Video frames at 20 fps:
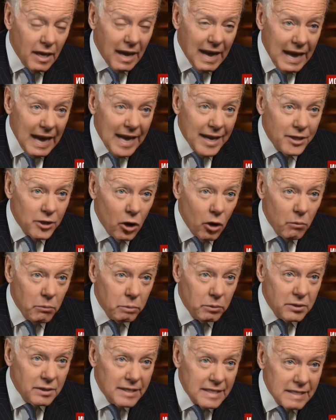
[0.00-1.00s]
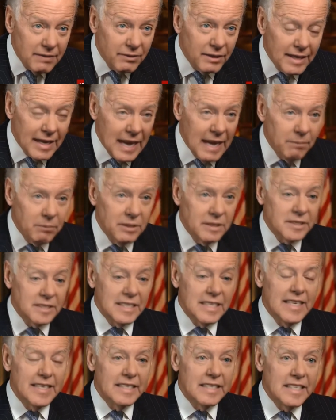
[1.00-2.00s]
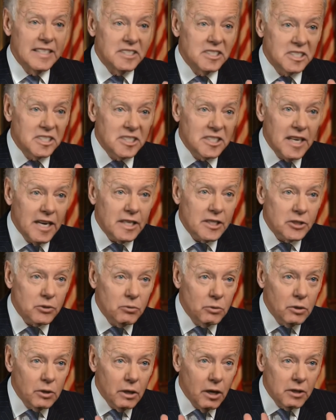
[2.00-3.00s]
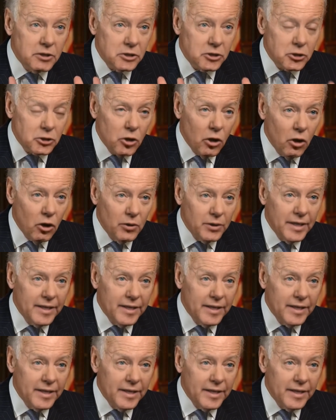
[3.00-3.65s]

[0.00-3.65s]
I don't believe it happens. It is sexual assault.